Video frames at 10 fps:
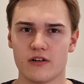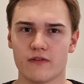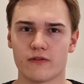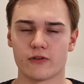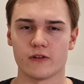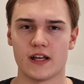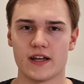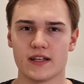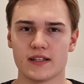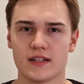for
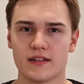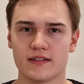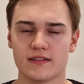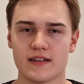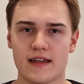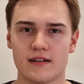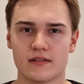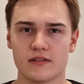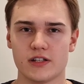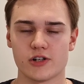like
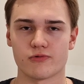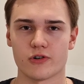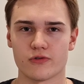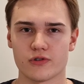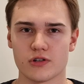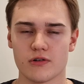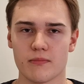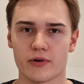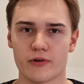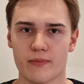10 euros
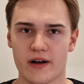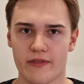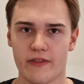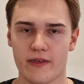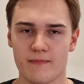per month.